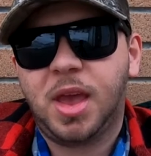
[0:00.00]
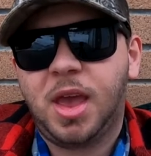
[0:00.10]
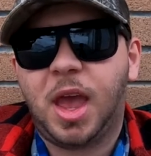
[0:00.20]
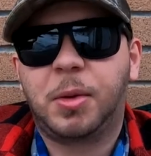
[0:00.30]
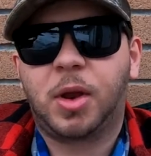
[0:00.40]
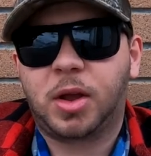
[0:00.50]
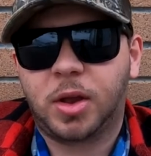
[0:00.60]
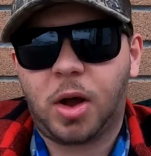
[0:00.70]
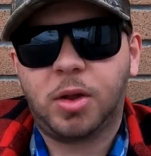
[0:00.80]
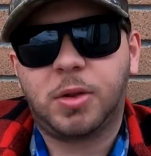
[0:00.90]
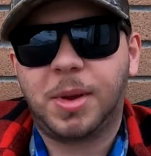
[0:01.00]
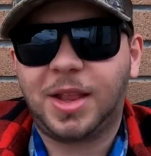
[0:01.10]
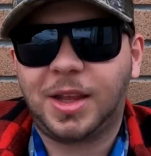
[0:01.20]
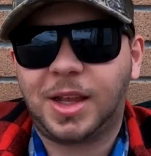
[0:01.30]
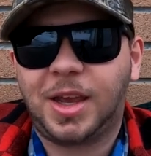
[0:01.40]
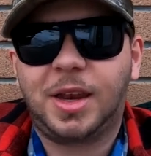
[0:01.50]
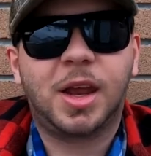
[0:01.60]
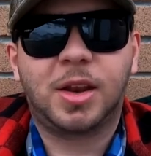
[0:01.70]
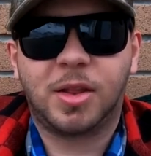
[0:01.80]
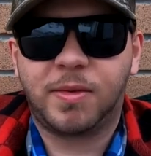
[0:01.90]
and could ultimately lead
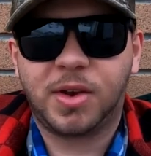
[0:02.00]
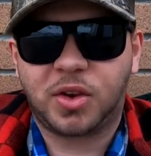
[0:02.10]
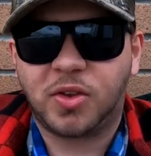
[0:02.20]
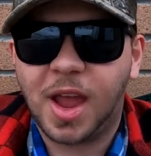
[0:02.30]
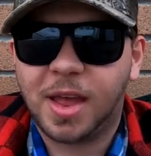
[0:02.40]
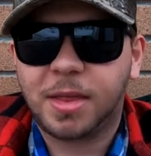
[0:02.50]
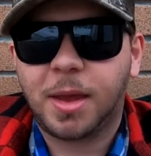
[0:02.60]
to the fish's death.